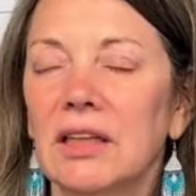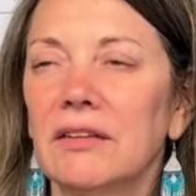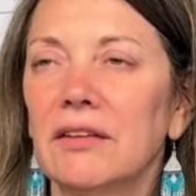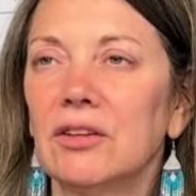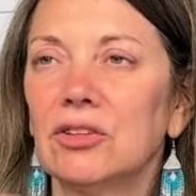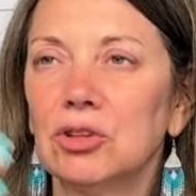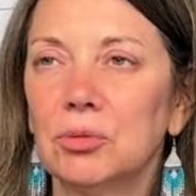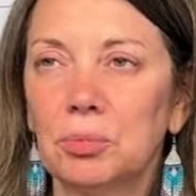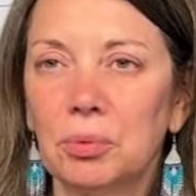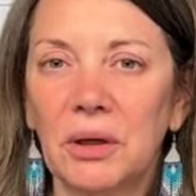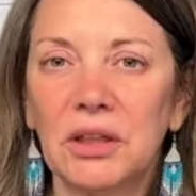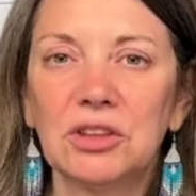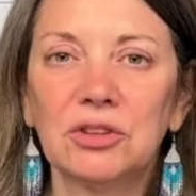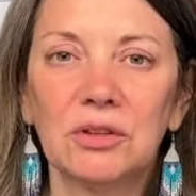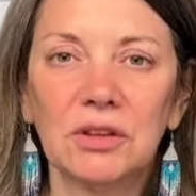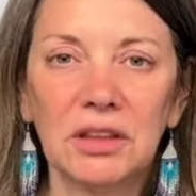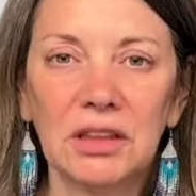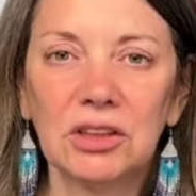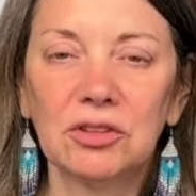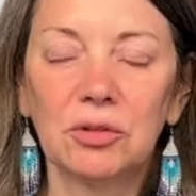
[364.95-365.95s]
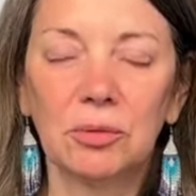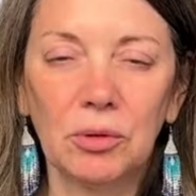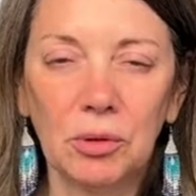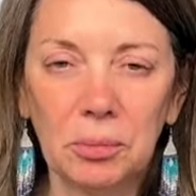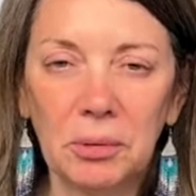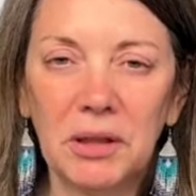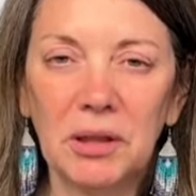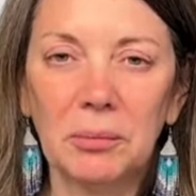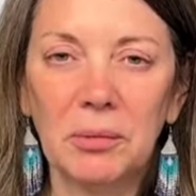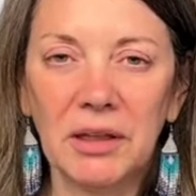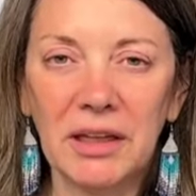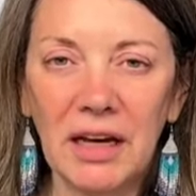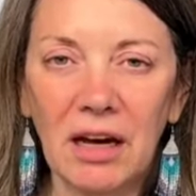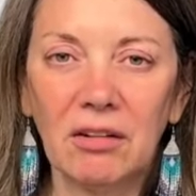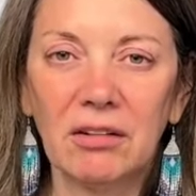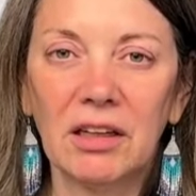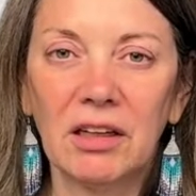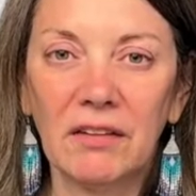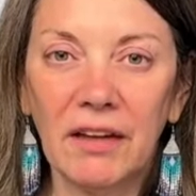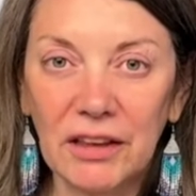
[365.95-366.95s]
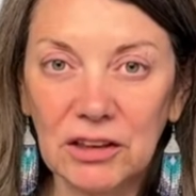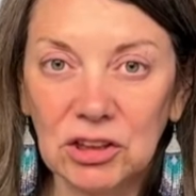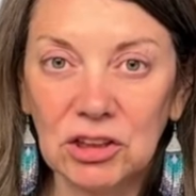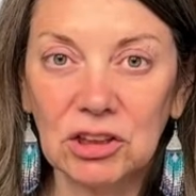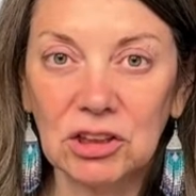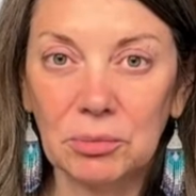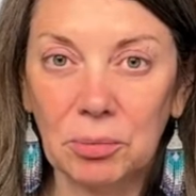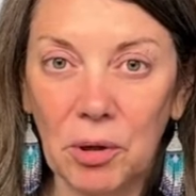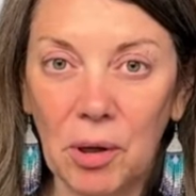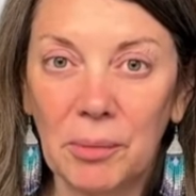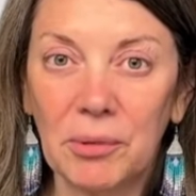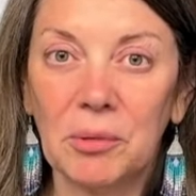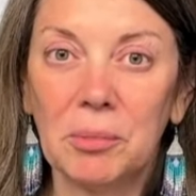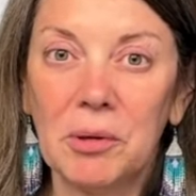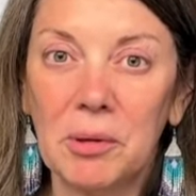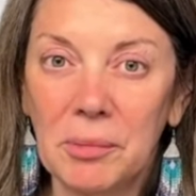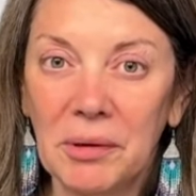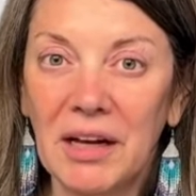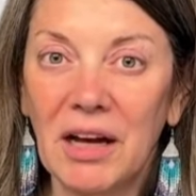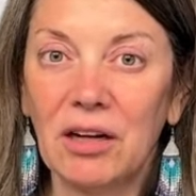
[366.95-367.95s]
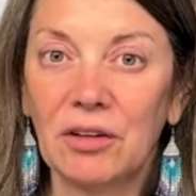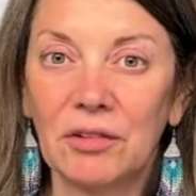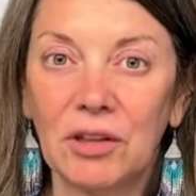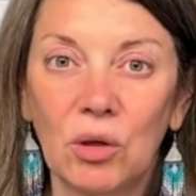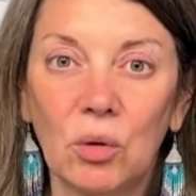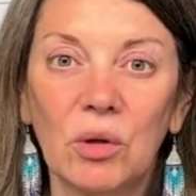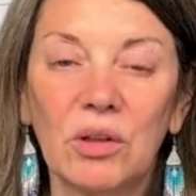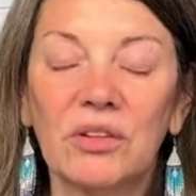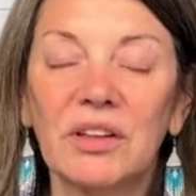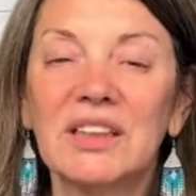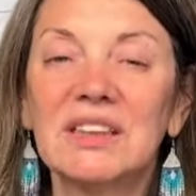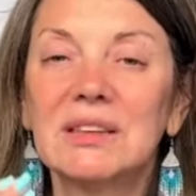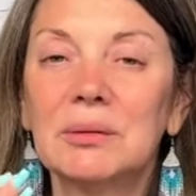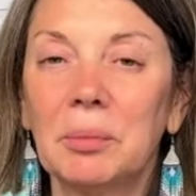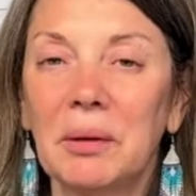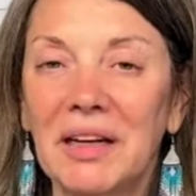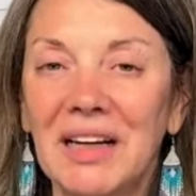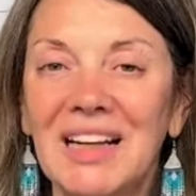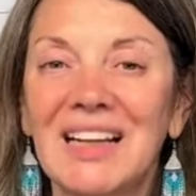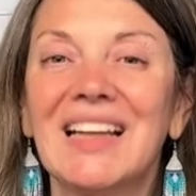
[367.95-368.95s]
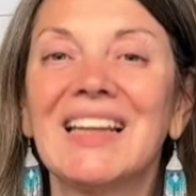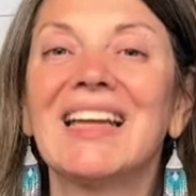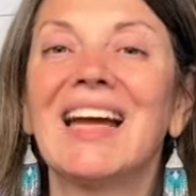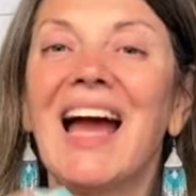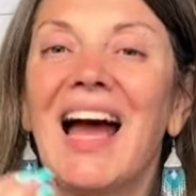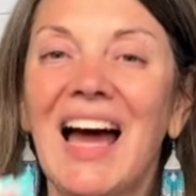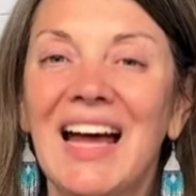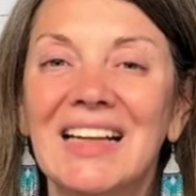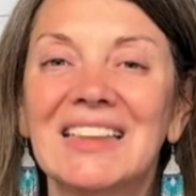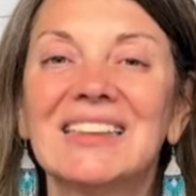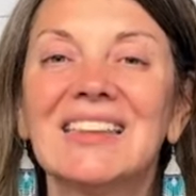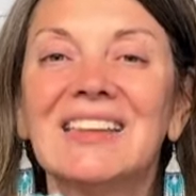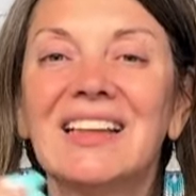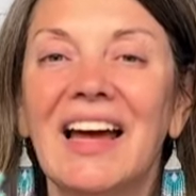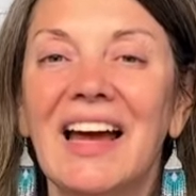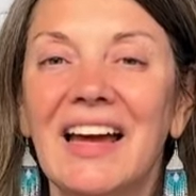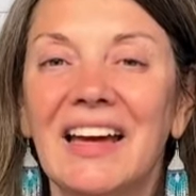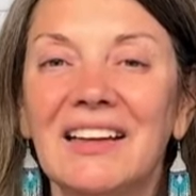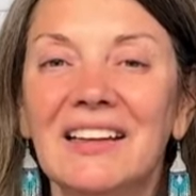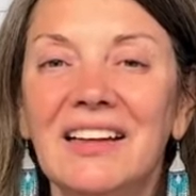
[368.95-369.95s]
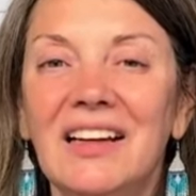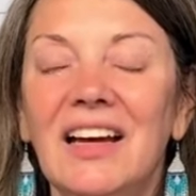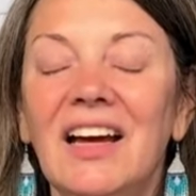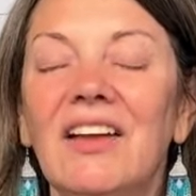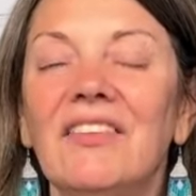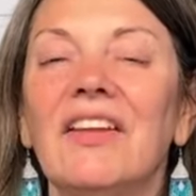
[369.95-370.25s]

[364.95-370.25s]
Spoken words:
There's a press release from the Pima County Elections Department, the Pima County Recorder, explaining that they had a delay.